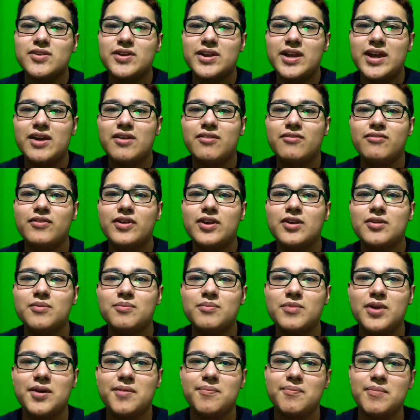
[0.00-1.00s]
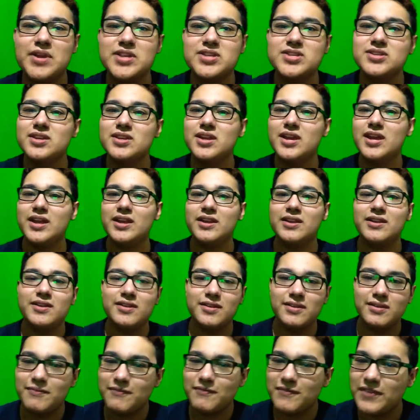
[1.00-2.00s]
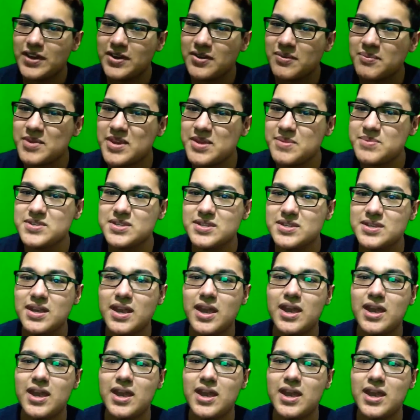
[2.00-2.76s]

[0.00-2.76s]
and how Venom and Venom keeps,